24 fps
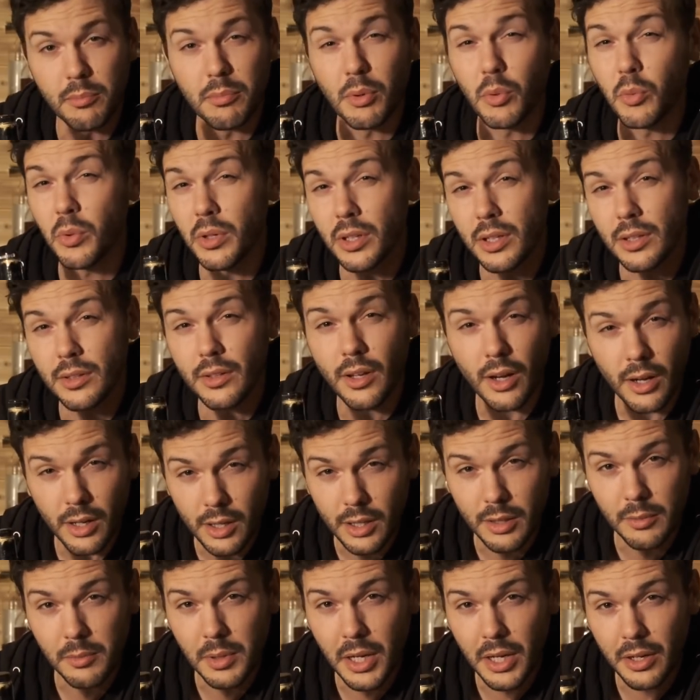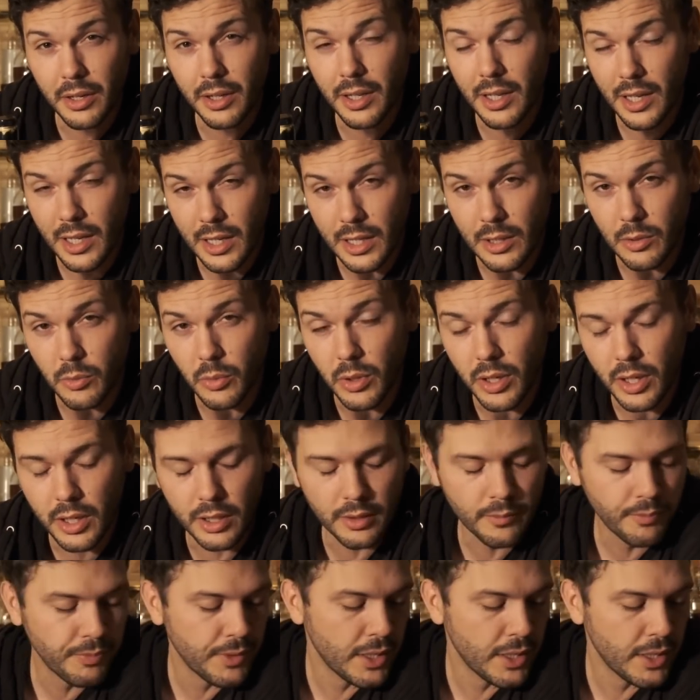but we're going to talk about it anyway.